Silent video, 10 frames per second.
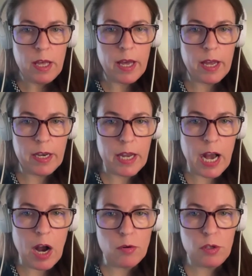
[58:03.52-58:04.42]
And
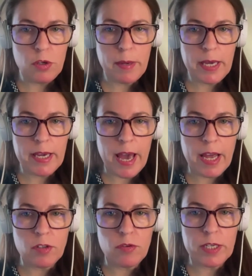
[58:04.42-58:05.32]
how do you make
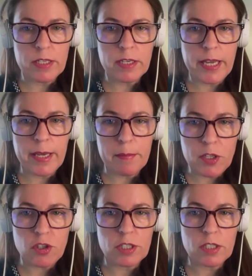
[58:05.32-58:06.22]
handwritten
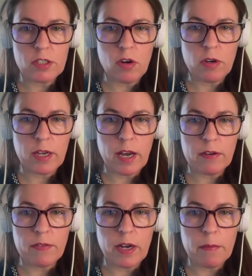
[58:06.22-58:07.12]
images on
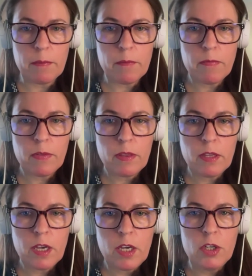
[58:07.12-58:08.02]
Canva?
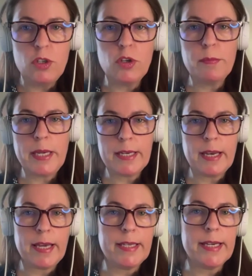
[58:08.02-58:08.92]
Do you mean
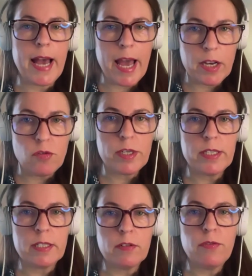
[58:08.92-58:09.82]
like the
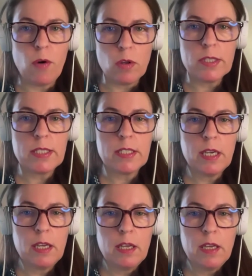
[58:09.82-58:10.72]
handwritten fonts?
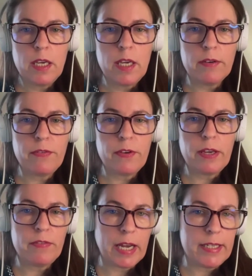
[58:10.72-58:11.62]
If
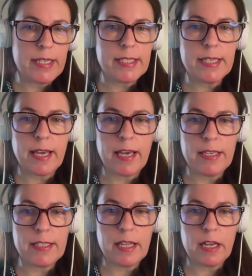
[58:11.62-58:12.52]
that is the
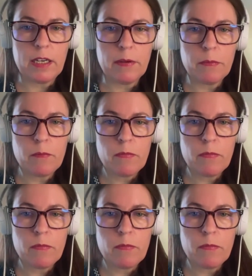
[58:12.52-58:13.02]
case, then